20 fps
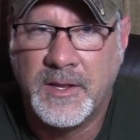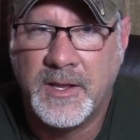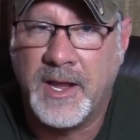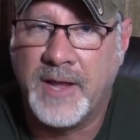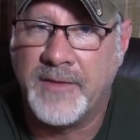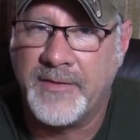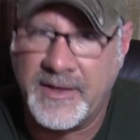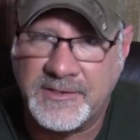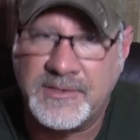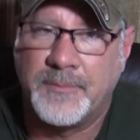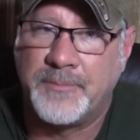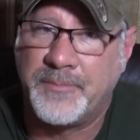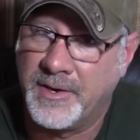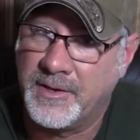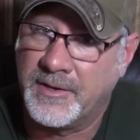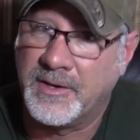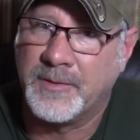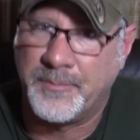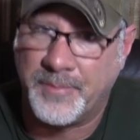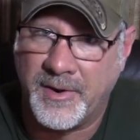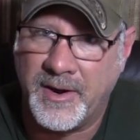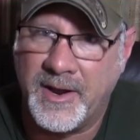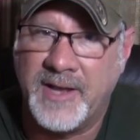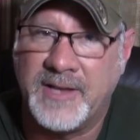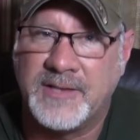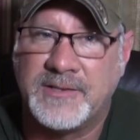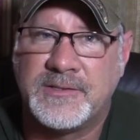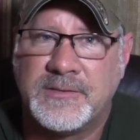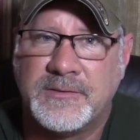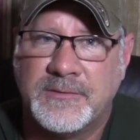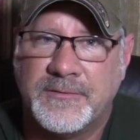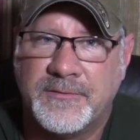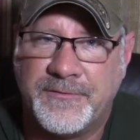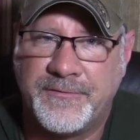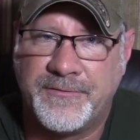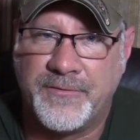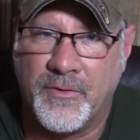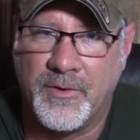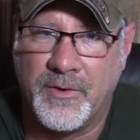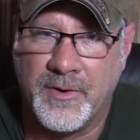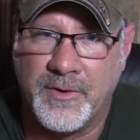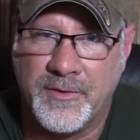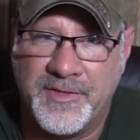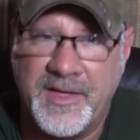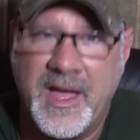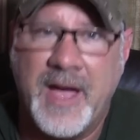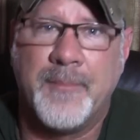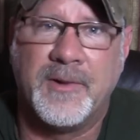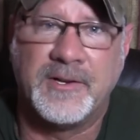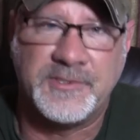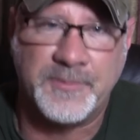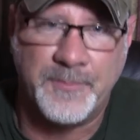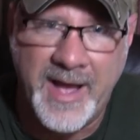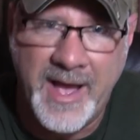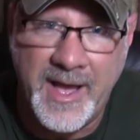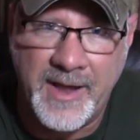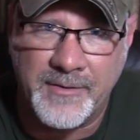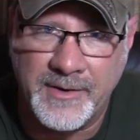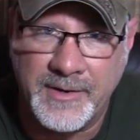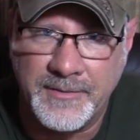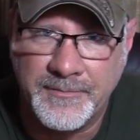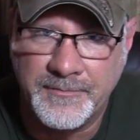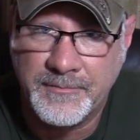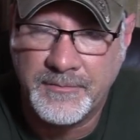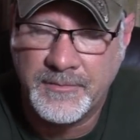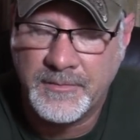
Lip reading: and that's a pretty good price for that much battery.